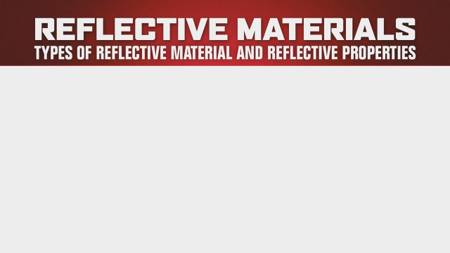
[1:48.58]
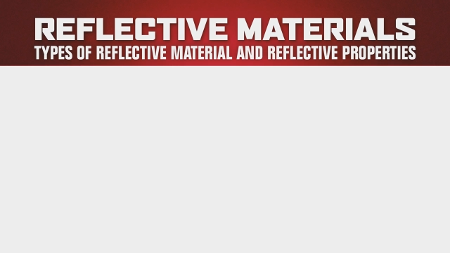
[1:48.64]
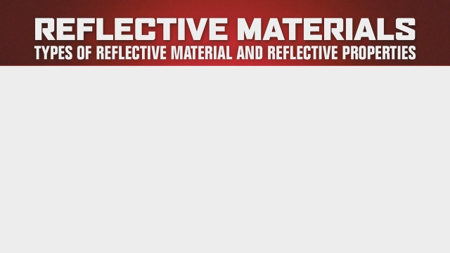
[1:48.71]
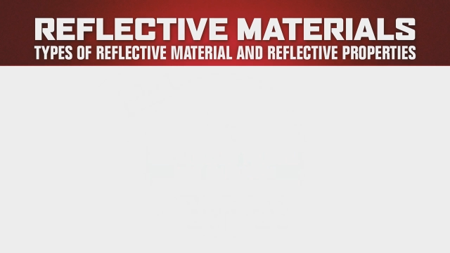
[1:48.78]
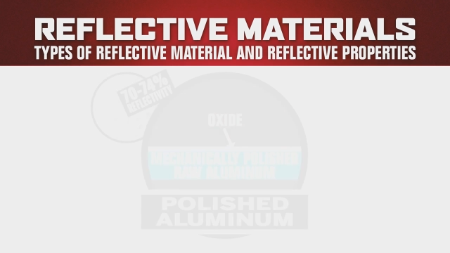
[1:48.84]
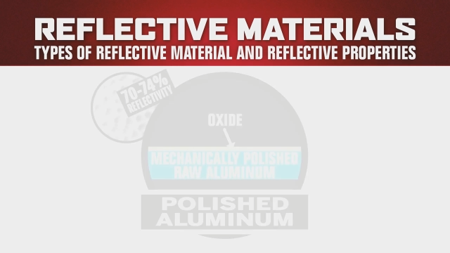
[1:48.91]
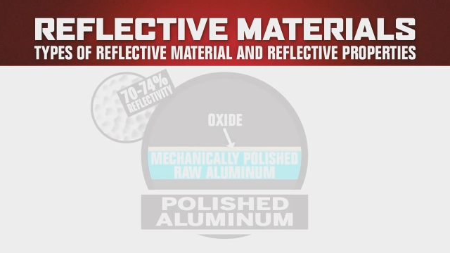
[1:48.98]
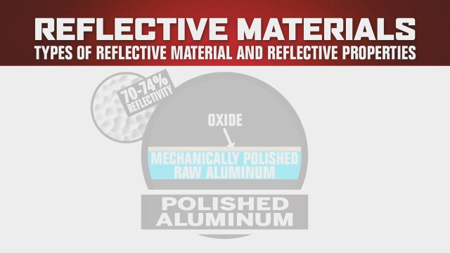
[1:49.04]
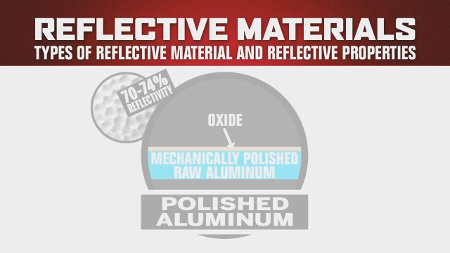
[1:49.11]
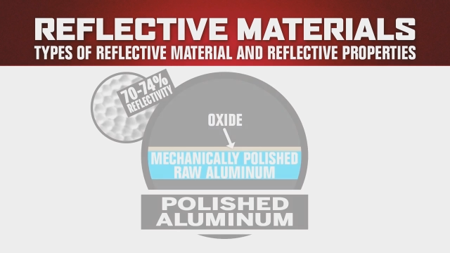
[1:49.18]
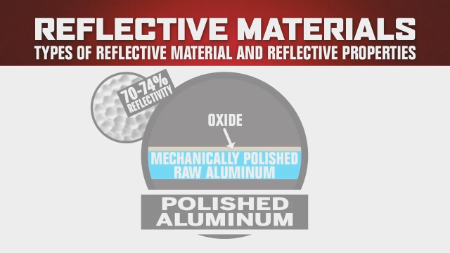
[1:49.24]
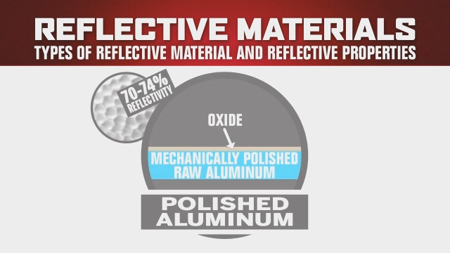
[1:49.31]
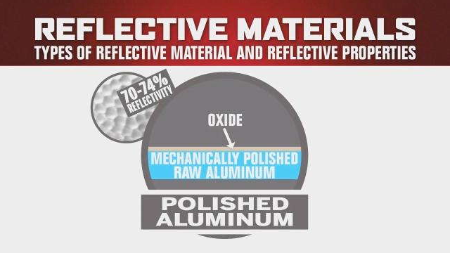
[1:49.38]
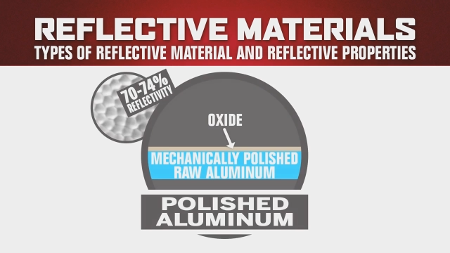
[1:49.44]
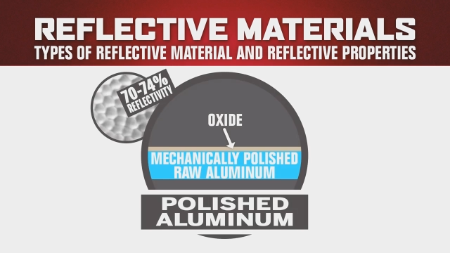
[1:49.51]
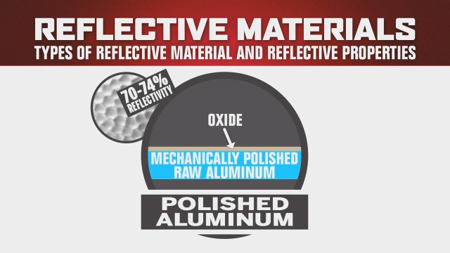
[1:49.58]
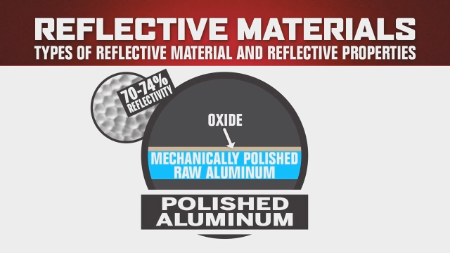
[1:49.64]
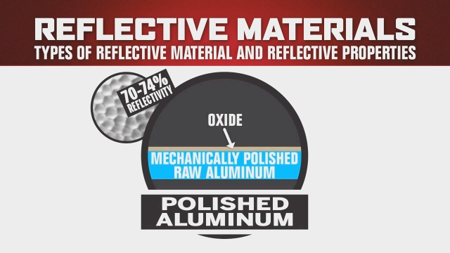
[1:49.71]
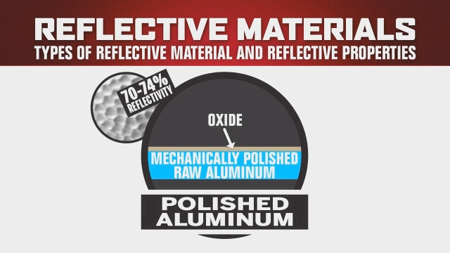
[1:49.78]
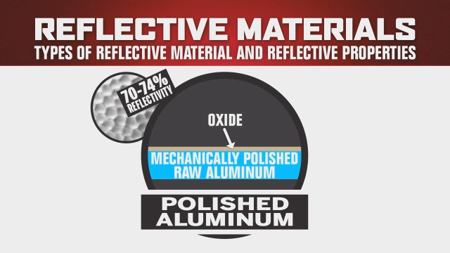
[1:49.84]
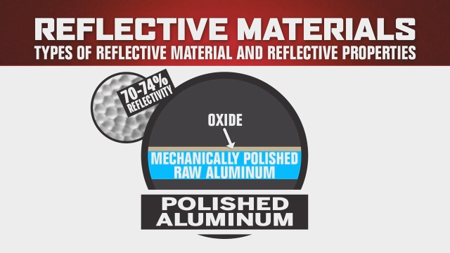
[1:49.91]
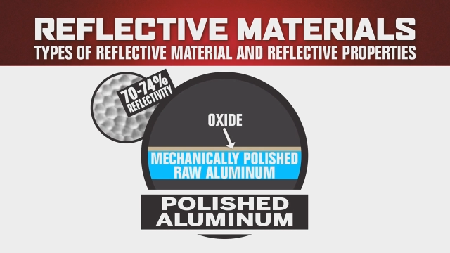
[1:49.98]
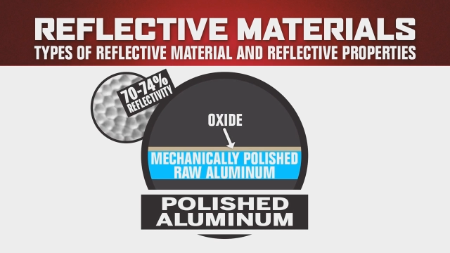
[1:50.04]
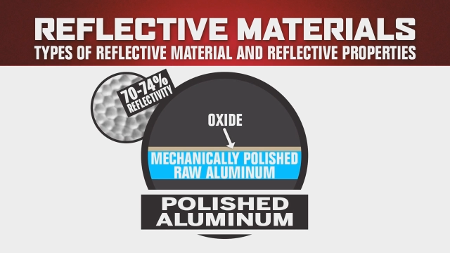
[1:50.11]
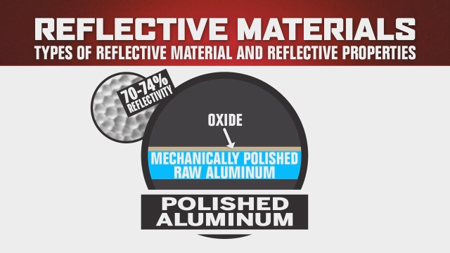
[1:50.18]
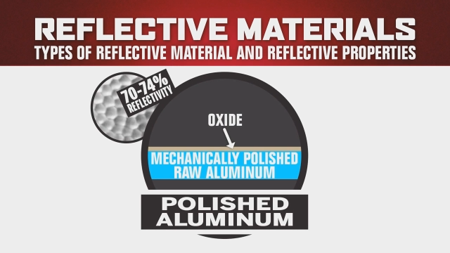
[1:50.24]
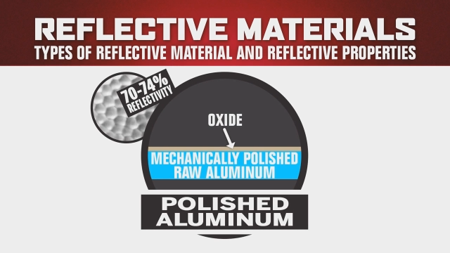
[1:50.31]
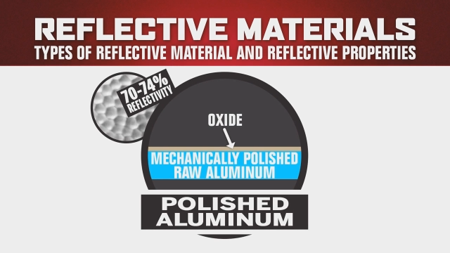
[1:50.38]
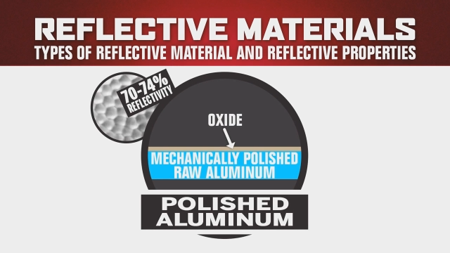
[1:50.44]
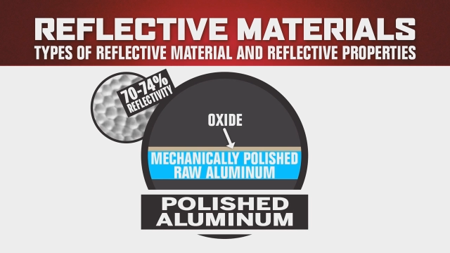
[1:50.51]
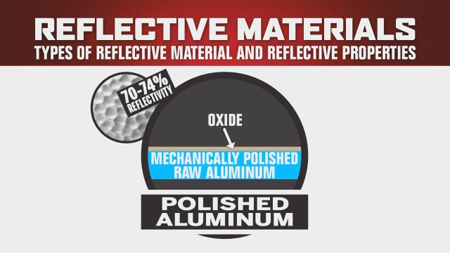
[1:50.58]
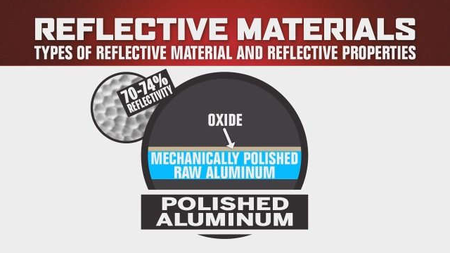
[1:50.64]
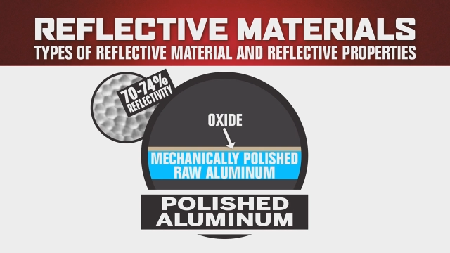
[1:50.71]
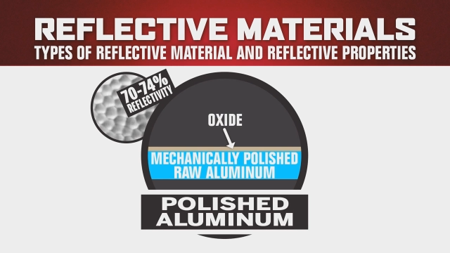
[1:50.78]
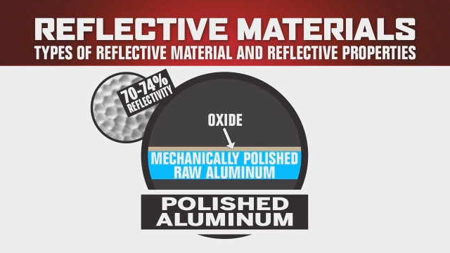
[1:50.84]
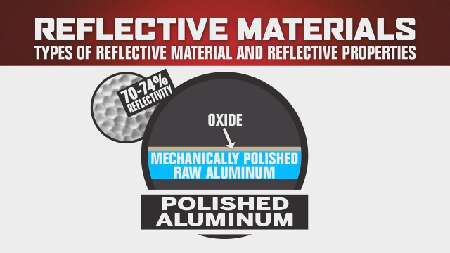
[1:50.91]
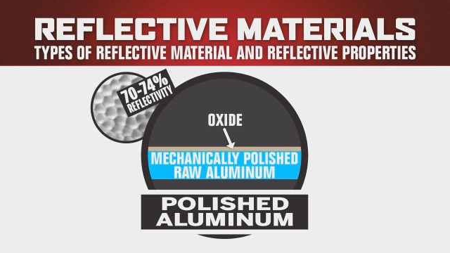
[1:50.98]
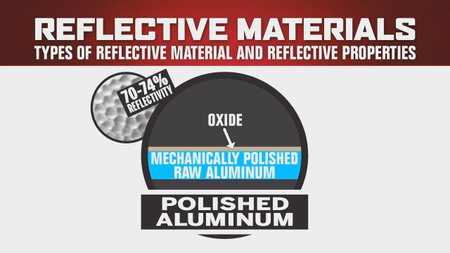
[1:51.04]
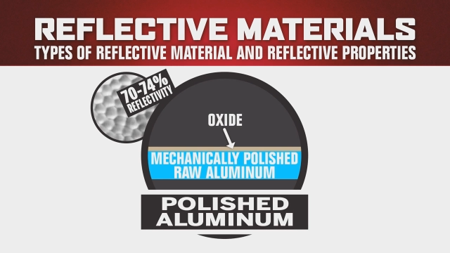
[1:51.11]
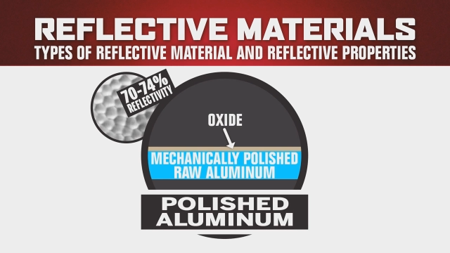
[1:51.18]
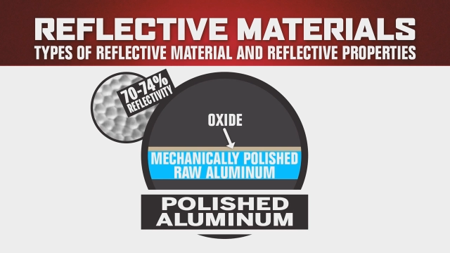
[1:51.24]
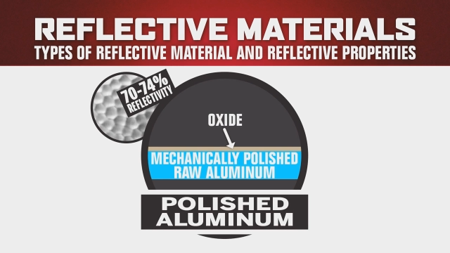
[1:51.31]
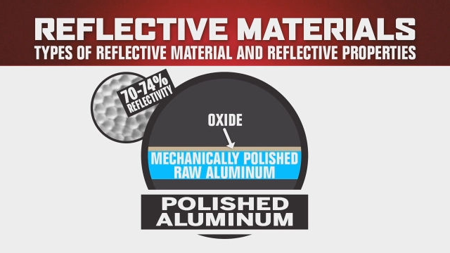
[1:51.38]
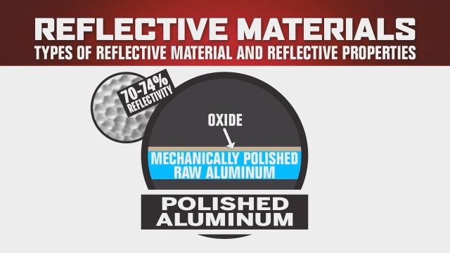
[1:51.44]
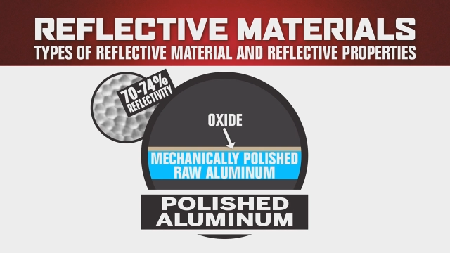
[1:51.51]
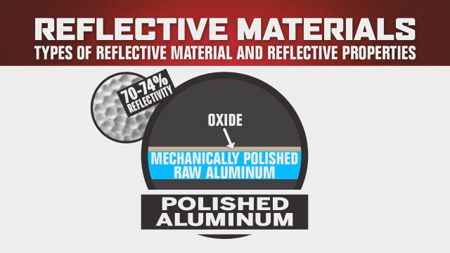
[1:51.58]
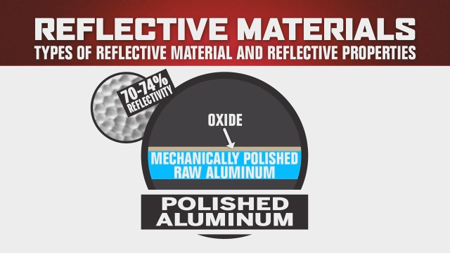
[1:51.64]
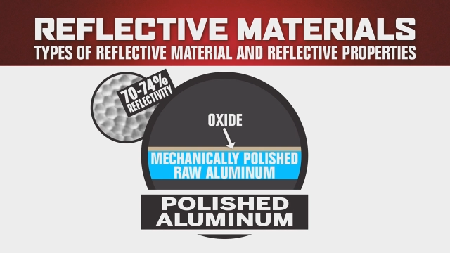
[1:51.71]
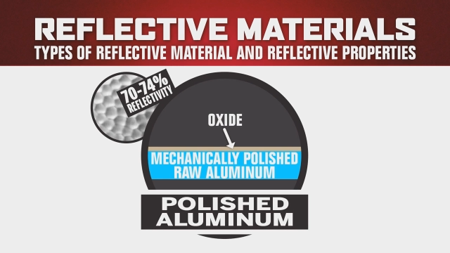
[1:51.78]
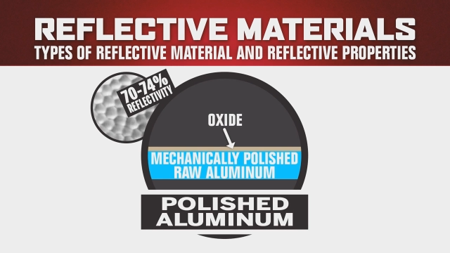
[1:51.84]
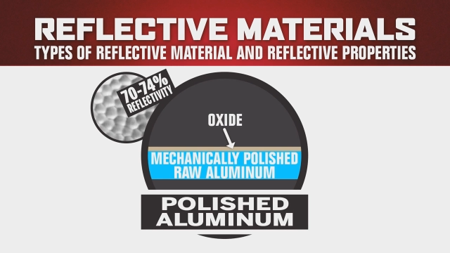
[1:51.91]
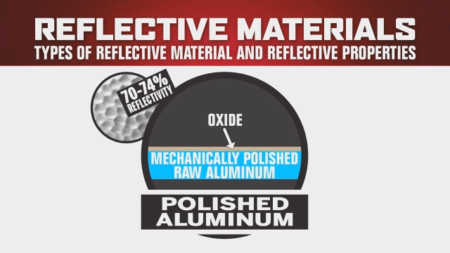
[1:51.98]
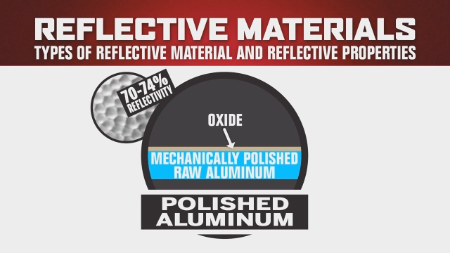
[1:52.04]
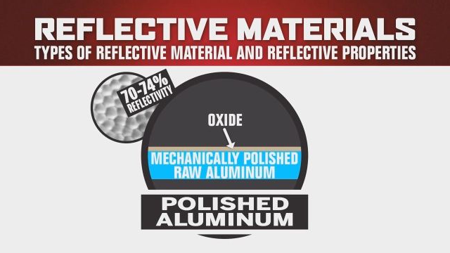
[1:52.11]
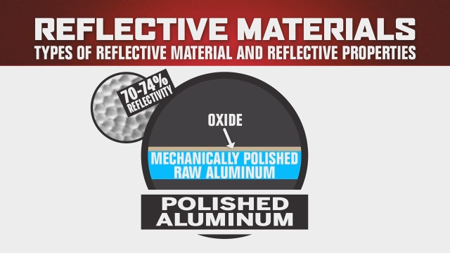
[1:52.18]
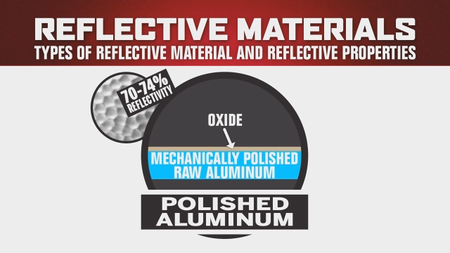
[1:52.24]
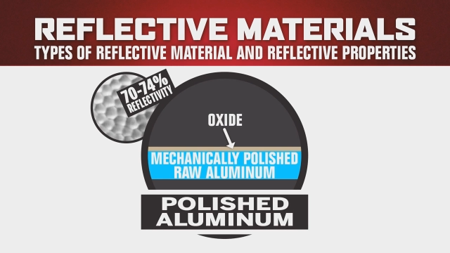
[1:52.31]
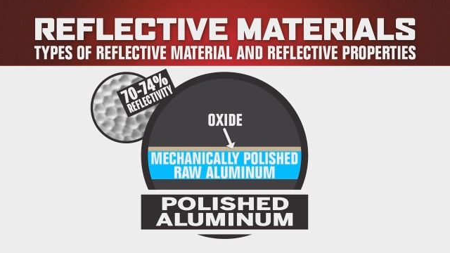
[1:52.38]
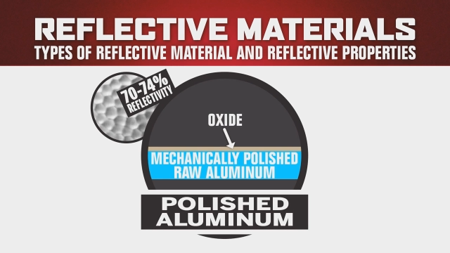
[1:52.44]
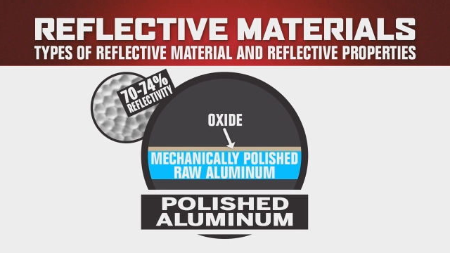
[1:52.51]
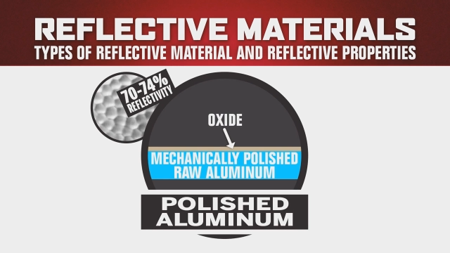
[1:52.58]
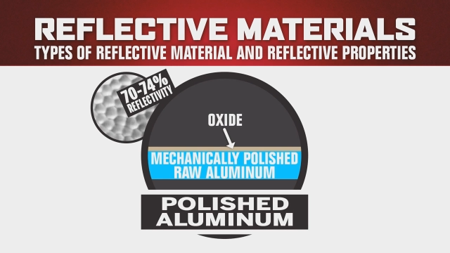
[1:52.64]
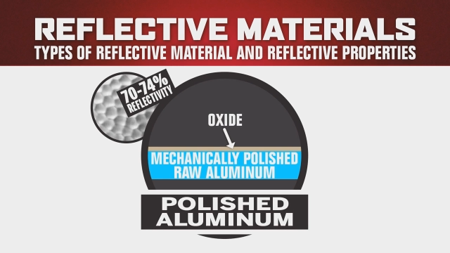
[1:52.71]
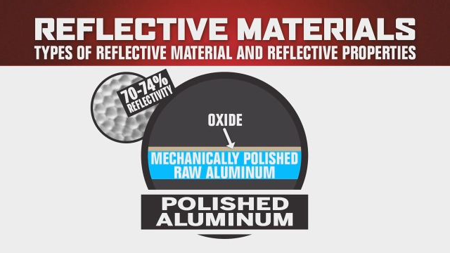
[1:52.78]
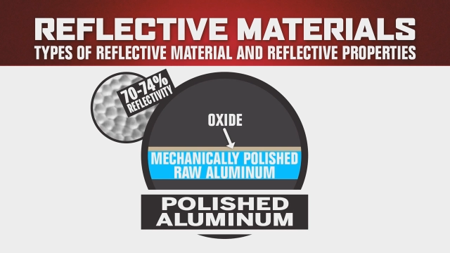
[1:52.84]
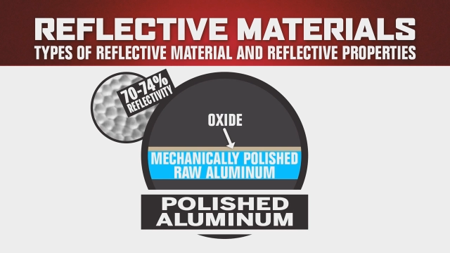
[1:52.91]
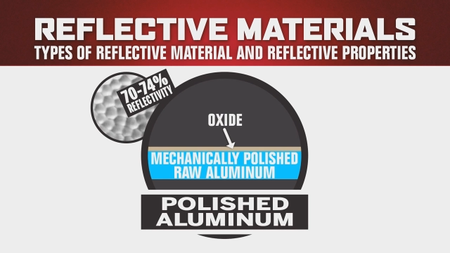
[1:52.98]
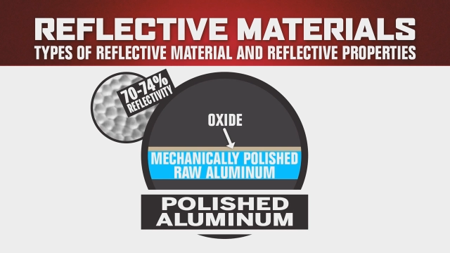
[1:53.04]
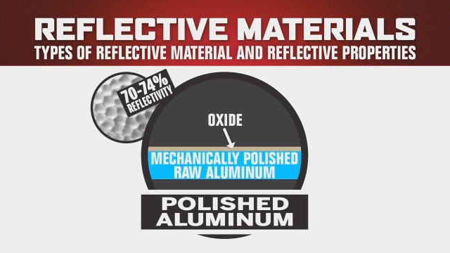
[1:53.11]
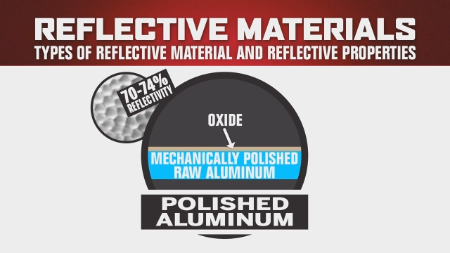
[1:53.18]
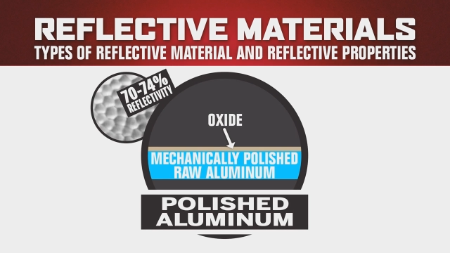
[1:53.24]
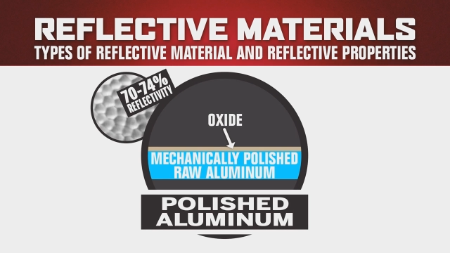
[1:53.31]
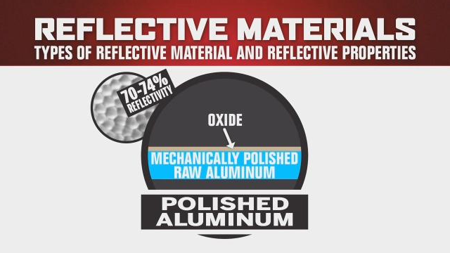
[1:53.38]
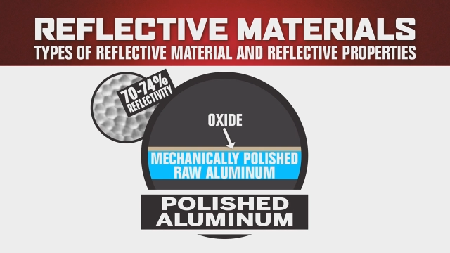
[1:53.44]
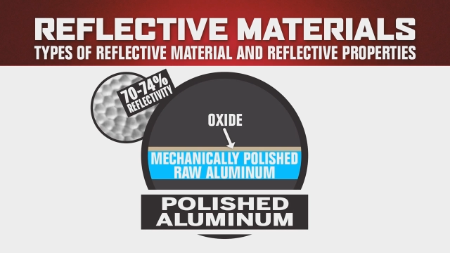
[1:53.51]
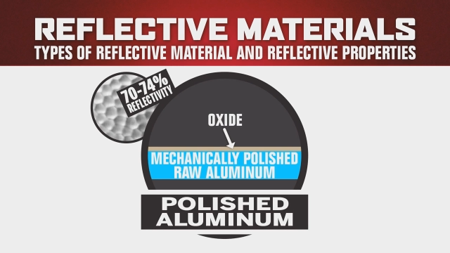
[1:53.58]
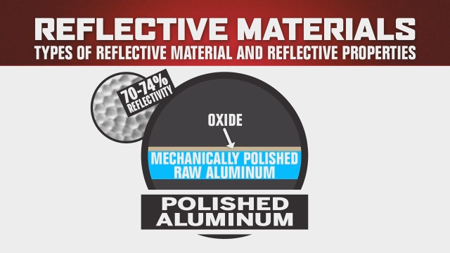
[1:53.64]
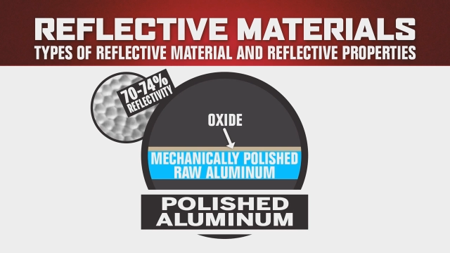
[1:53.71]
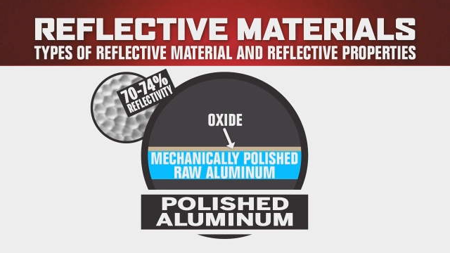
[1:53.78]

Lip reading: [unreadable: no face in view]